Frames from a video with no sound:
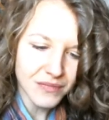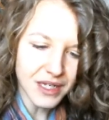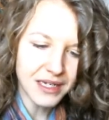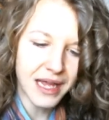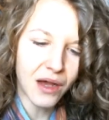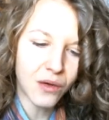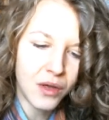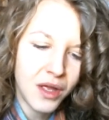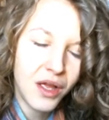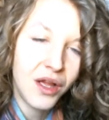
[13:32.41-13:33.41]
Now,
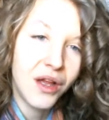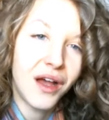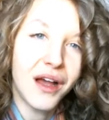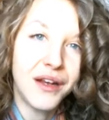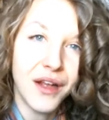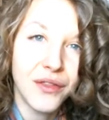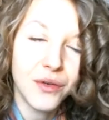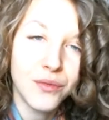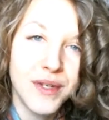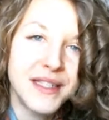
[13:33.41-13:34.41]

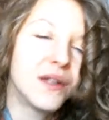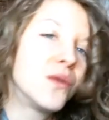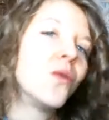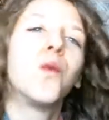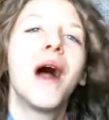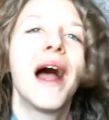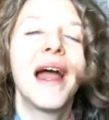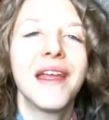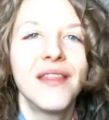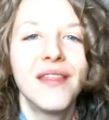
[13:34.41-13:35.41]
another reason
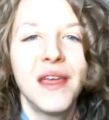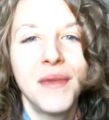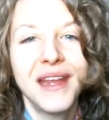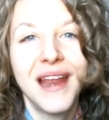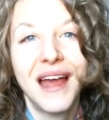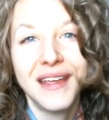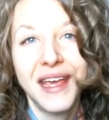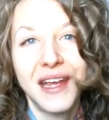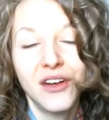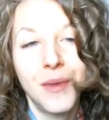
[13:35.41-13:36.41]
why they may not
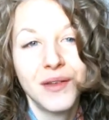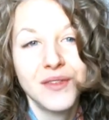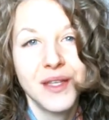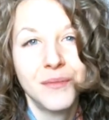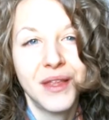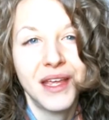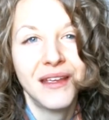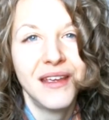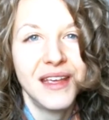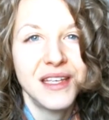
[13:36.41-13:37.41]
care about
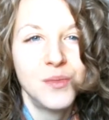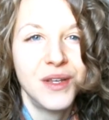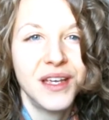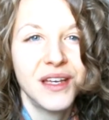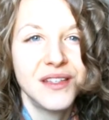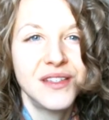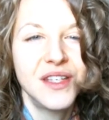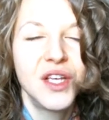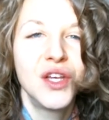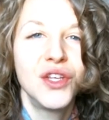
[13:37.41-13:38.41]
something is
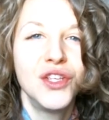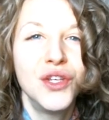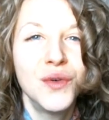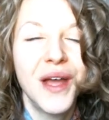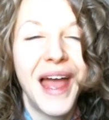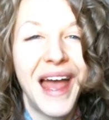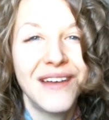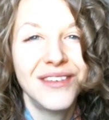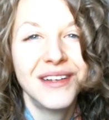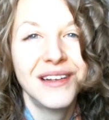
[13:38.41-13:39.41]
because you
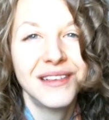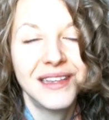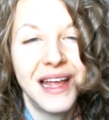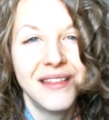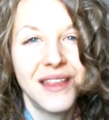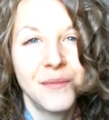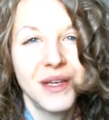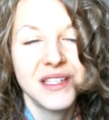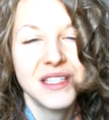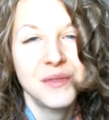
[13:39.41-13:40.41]
haven't let them
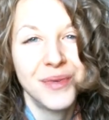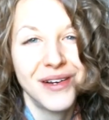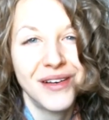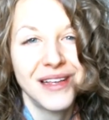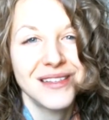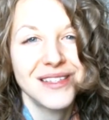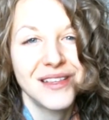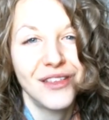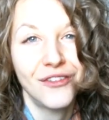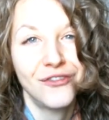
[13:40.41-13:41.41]
experience
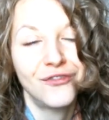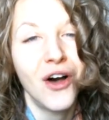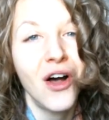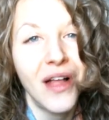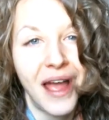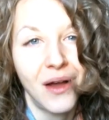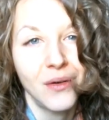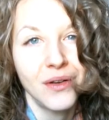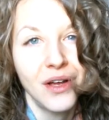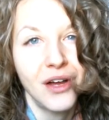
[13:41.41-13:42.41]
the
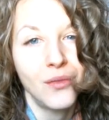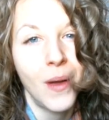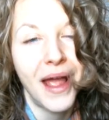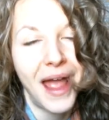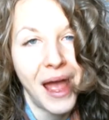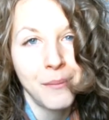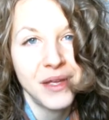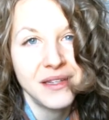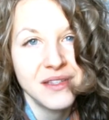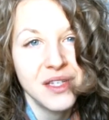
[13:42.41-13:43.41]
fallout of what
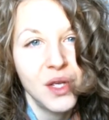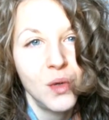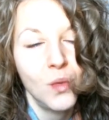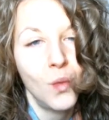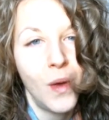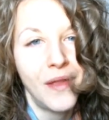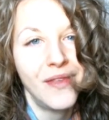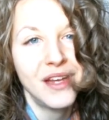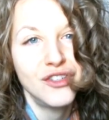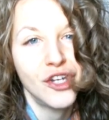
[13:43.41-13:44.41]
happens when
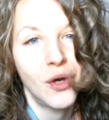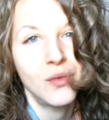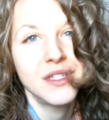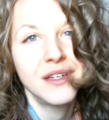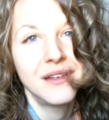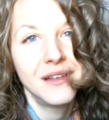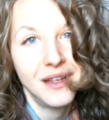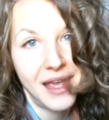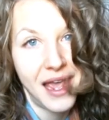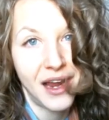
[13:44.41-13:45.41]
they don't
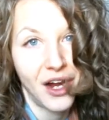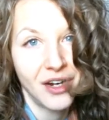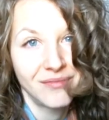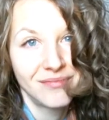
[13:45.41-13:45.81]
care.